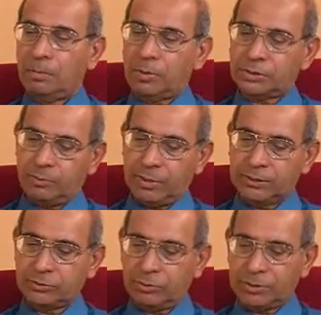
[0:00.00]

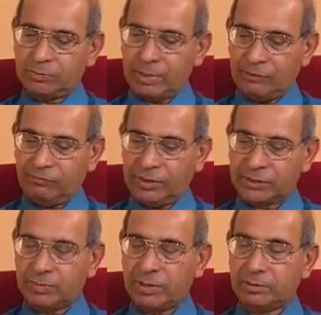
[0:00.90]
Possibly it's got its
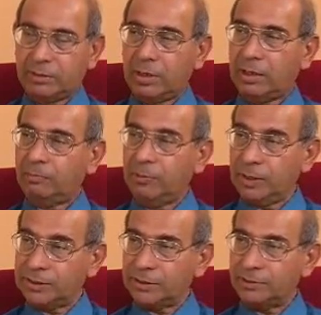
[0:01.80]
benefits, but I
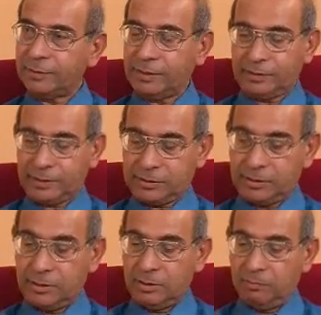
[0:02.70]
personally think
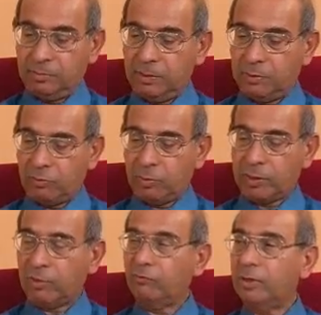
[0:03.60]
that people
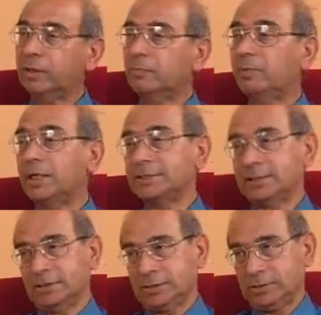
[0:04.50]
would become very
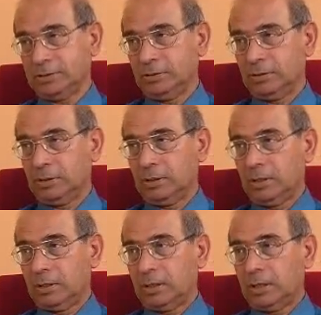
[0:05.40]
complacent.
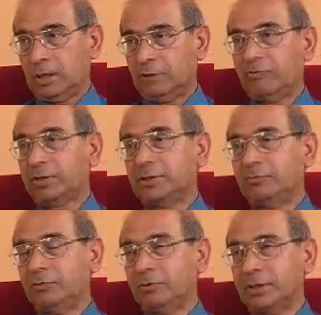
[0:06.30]
The fact
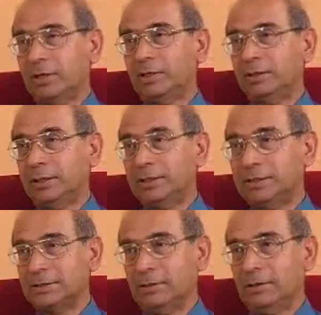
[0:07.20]
that we've got
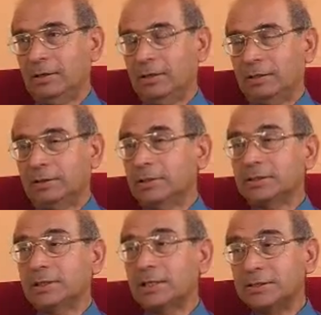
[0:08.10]
IDs
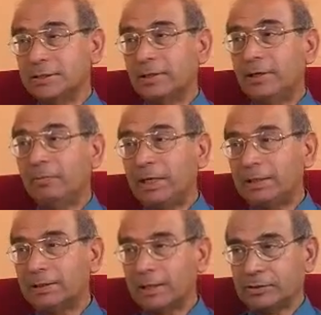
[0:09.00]
doesn't necessarily
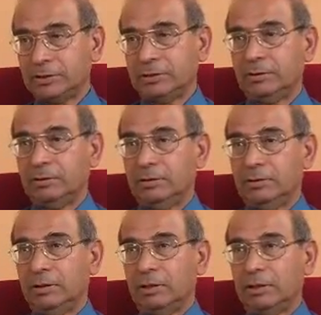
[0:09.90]
mean that
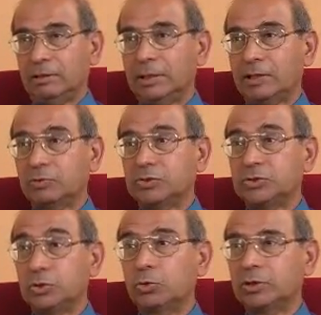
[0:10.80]
that
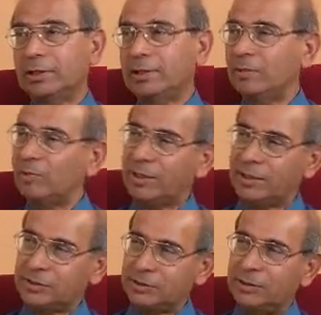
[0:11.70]
would totally
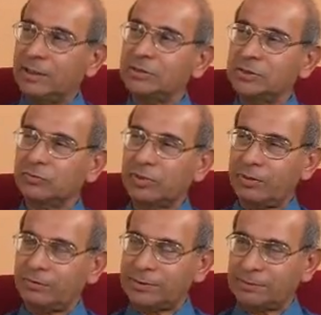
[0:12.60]
eliminate the dangers of
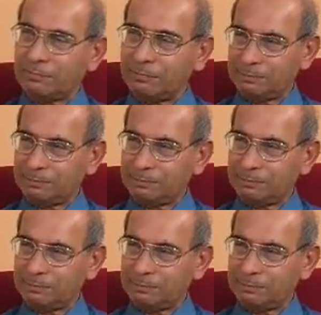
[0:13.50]
terrorism.